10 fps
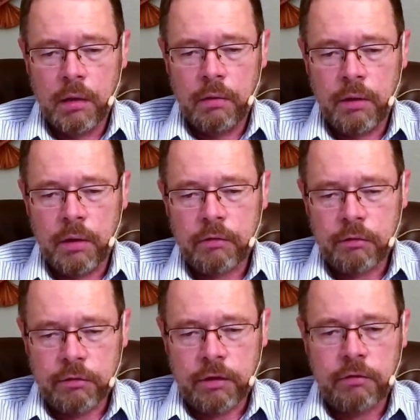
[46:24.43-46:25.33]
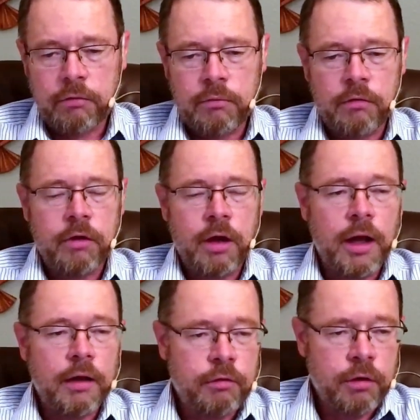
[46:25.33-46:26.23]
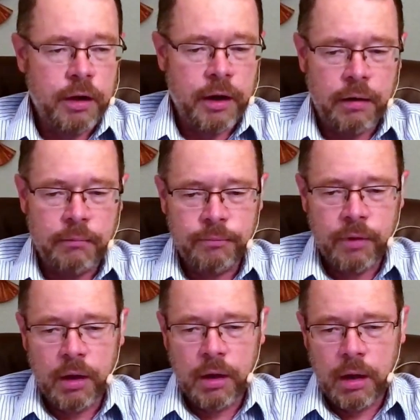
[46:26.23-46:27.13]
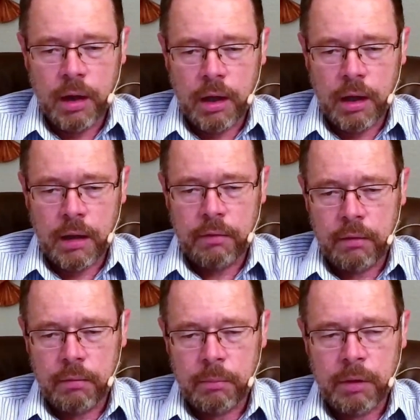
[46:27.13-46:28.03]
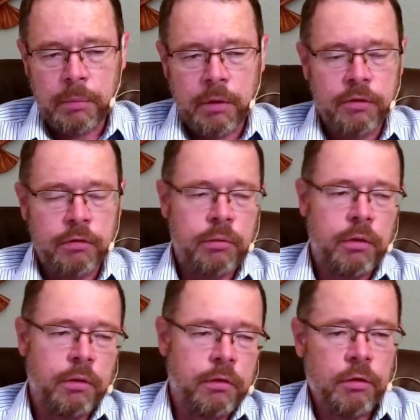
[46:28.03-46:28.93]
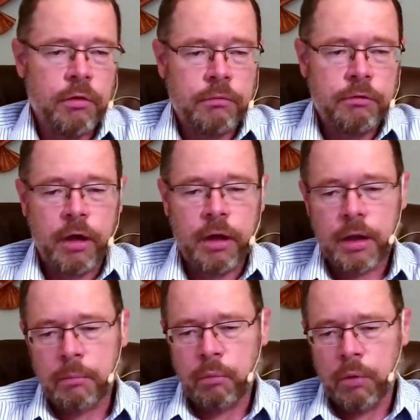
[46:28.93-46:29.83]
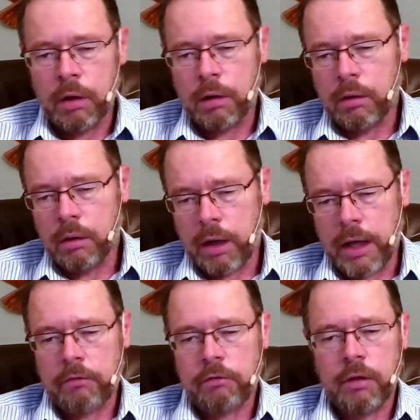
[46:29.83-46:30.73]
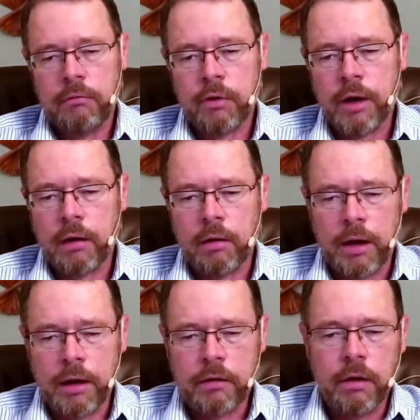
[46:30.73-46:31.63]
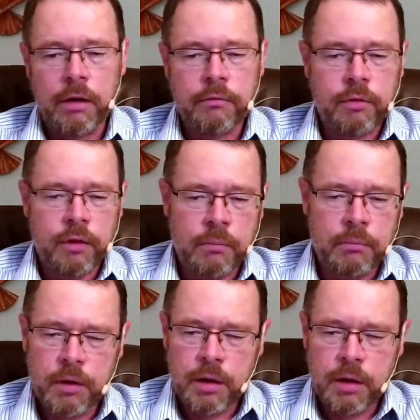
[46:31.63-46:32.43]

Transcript: There is a sense of disconnection here. The people of Israel, the children of Jacob, weren't asking for Adonai to deliver them.